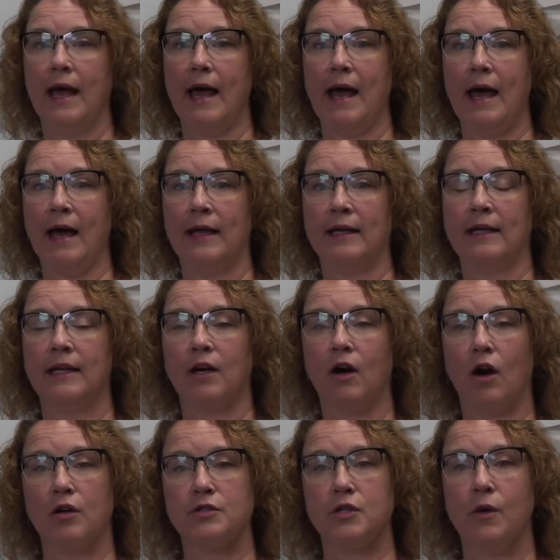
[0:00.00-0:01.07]
and he
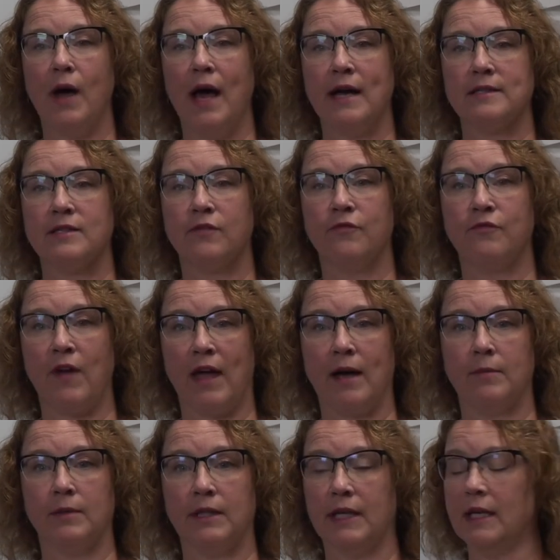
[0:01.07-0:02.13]
also has a
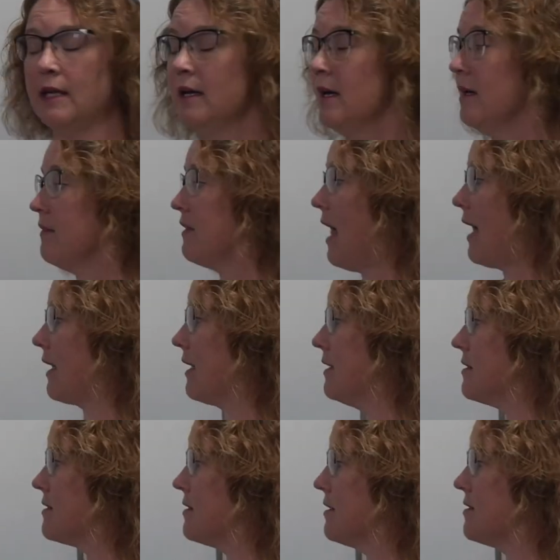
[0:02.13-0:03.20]
family that
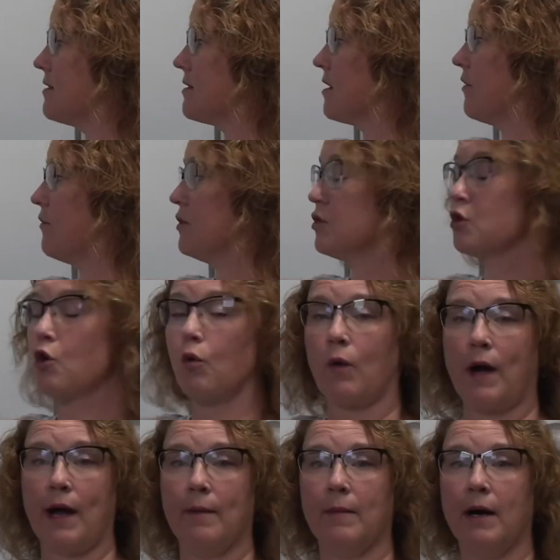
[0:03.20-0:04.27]
consists of his
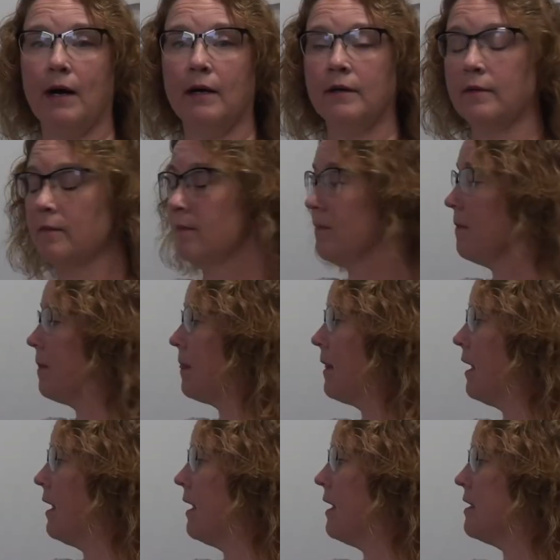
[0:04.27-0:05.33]
grandma,
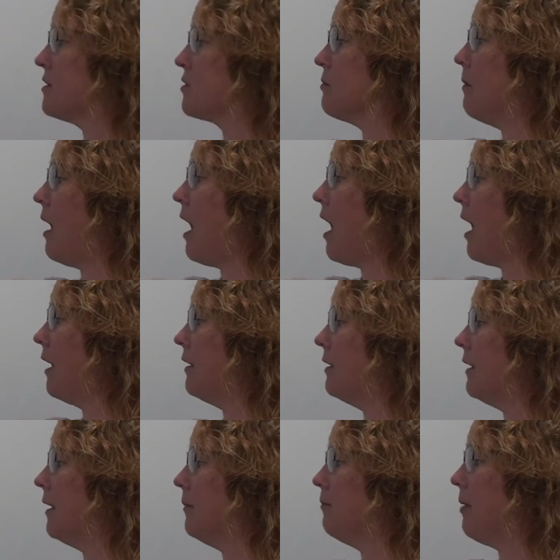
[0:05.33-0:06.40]
his ma,
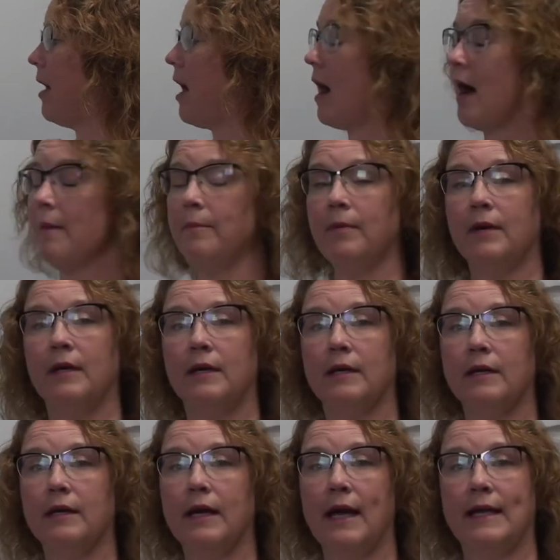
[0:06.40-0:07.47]
and pop
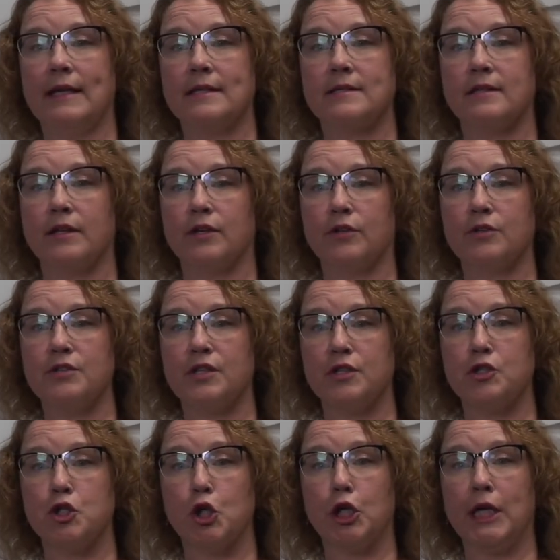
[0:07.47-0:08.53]
and his little
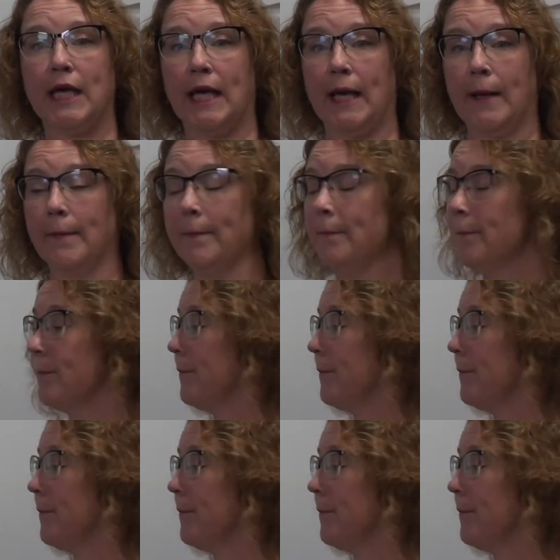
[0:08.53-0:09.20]
sister Kim.